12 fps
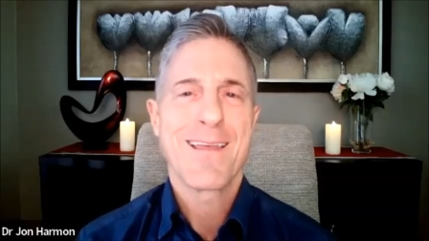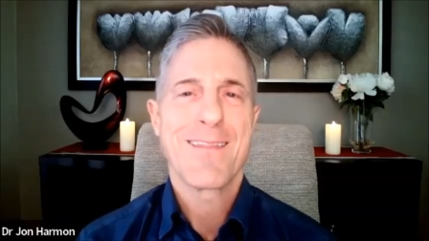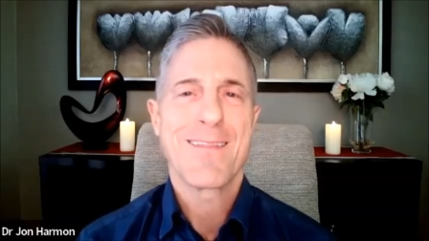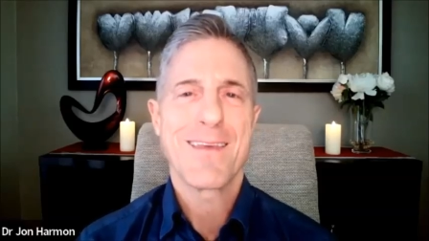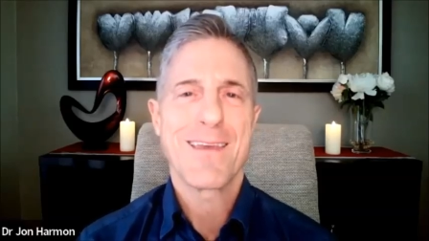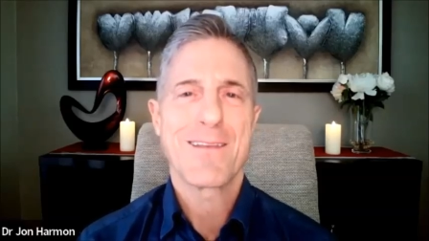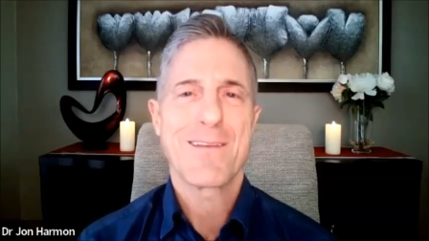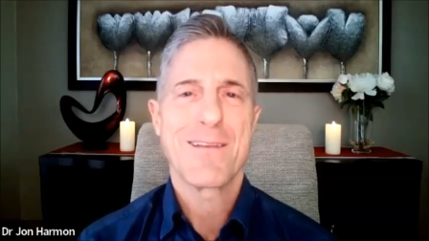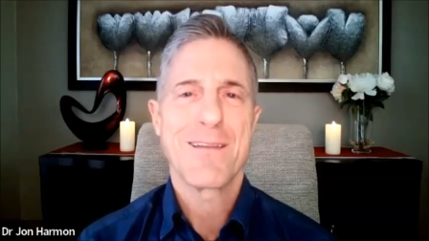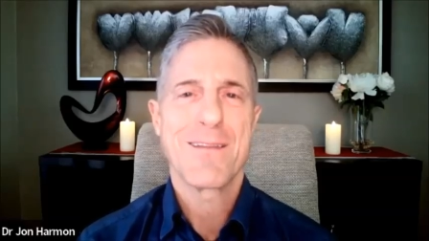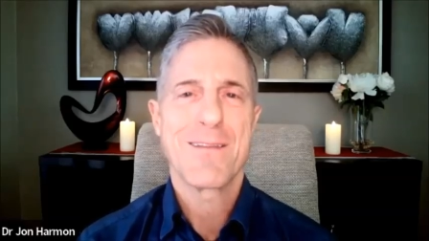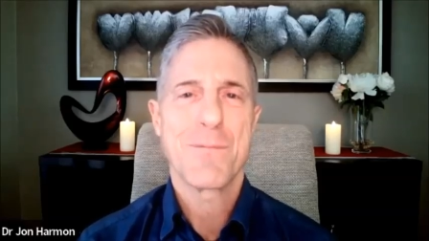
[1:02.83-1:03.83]
The
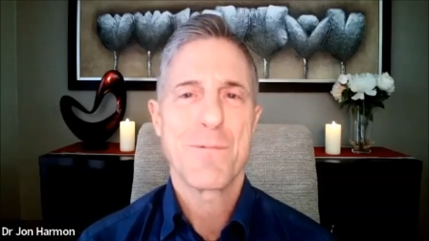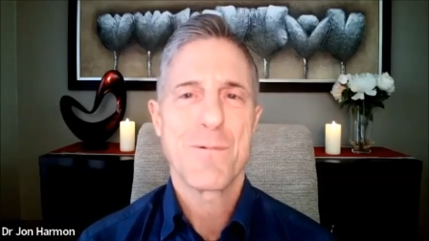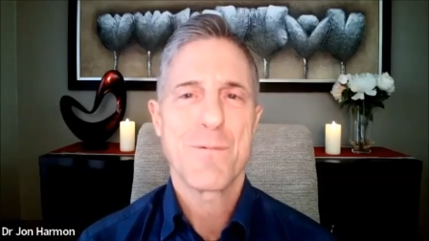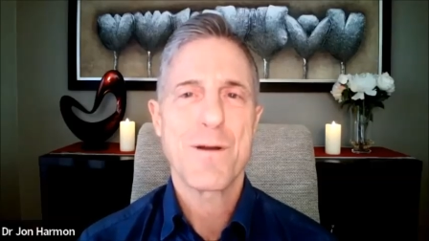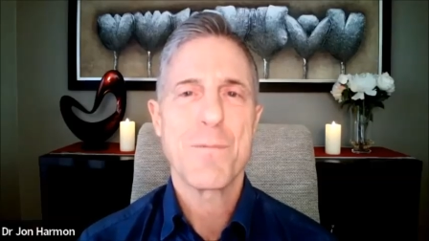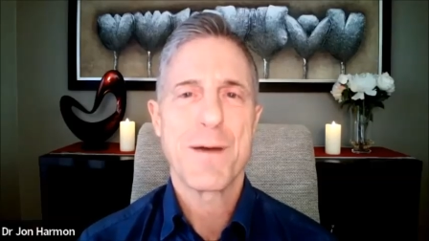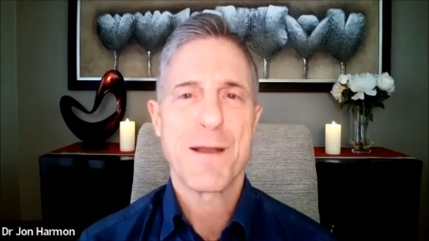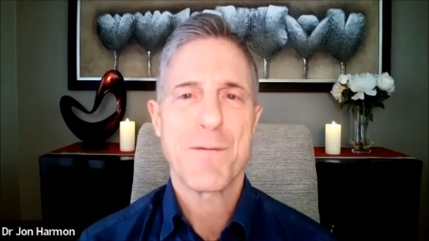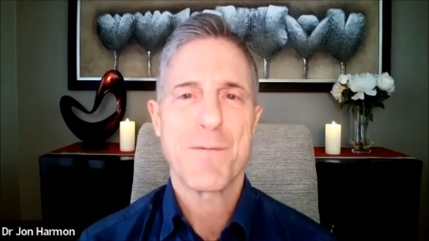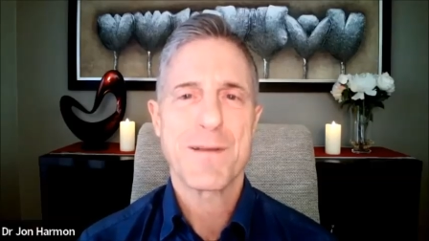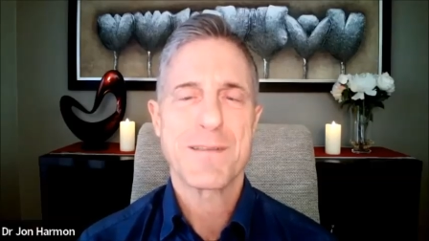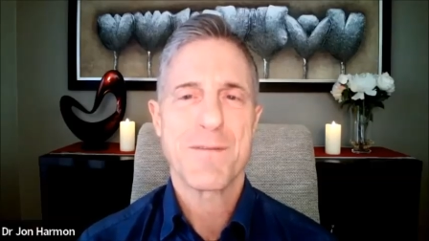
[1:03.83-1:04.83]
real
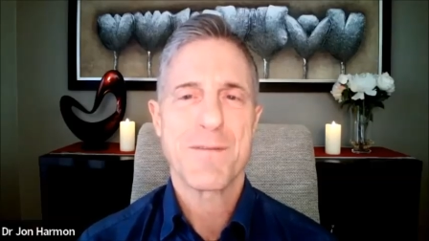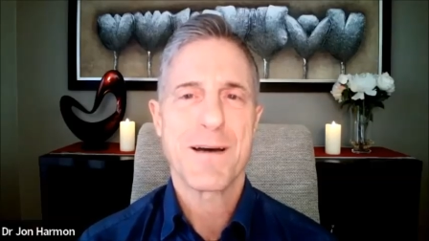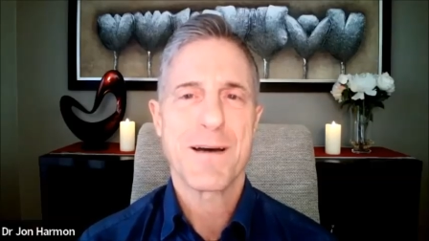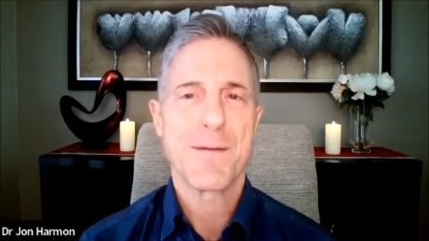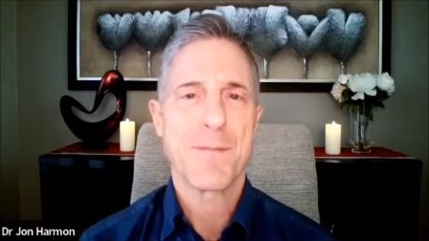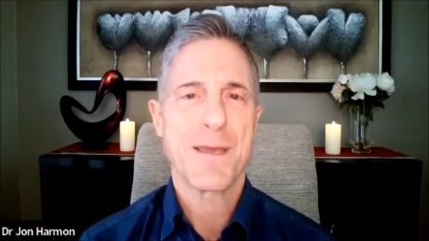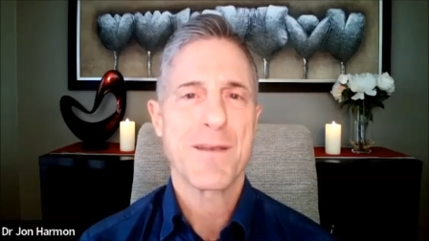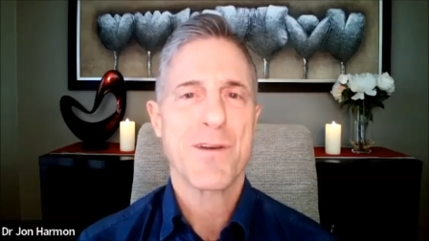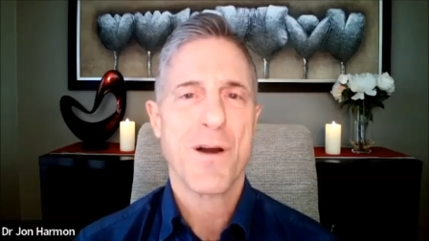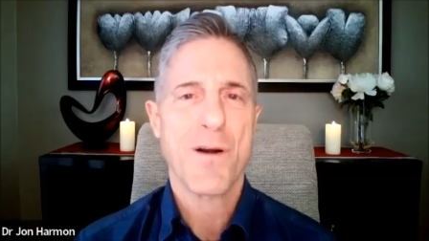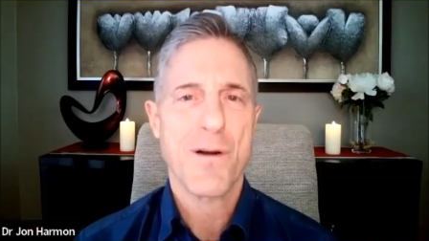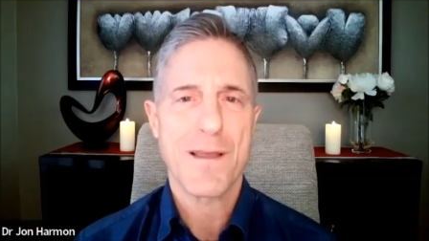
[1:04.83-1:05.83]
benefits have come
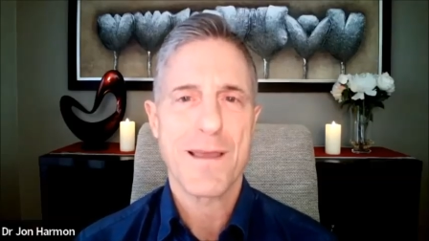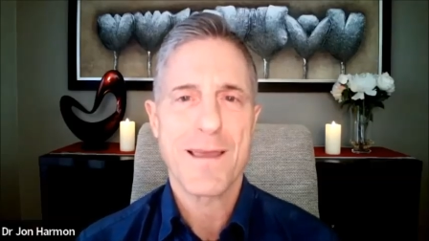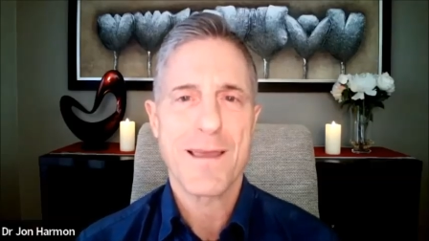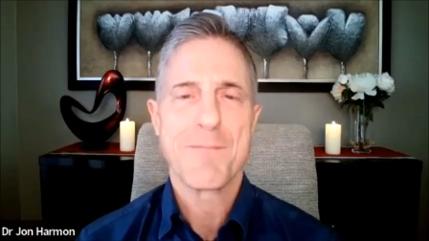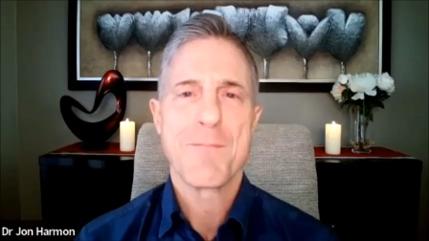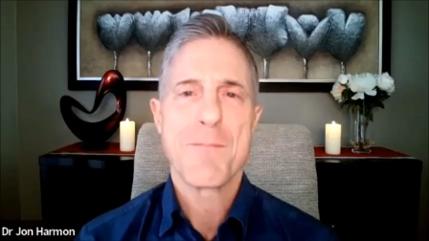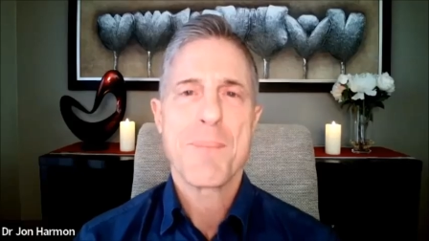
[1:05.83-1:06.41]
internally